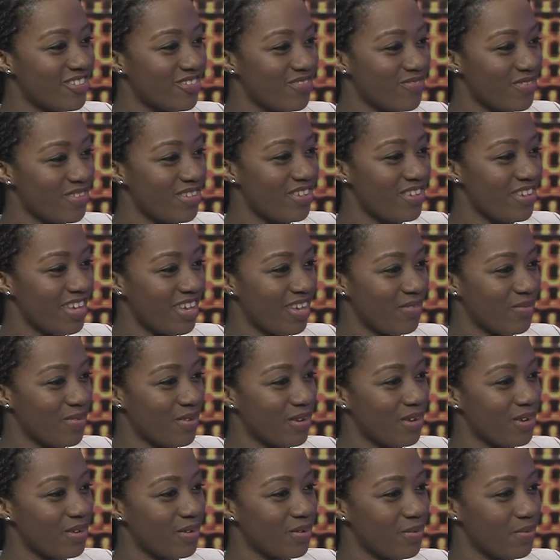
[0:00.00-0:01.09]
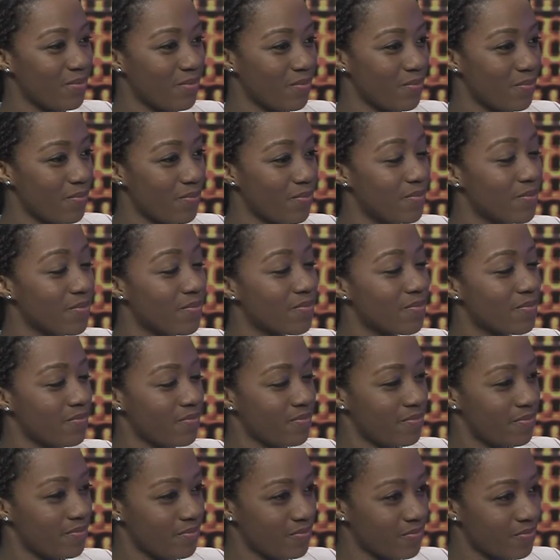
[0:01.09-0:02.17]
I went to Quincy College,
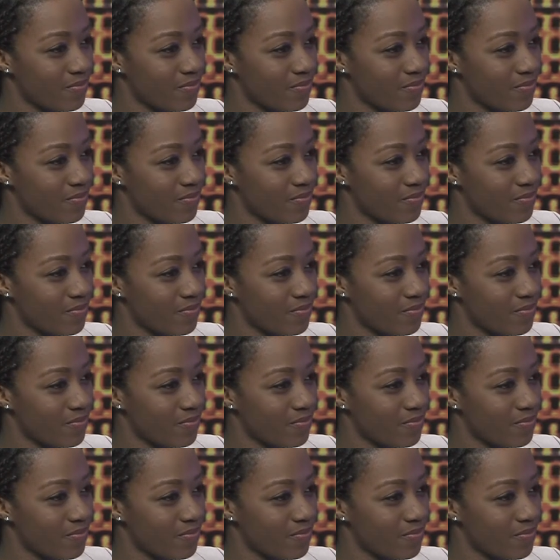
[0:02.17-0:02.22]
where I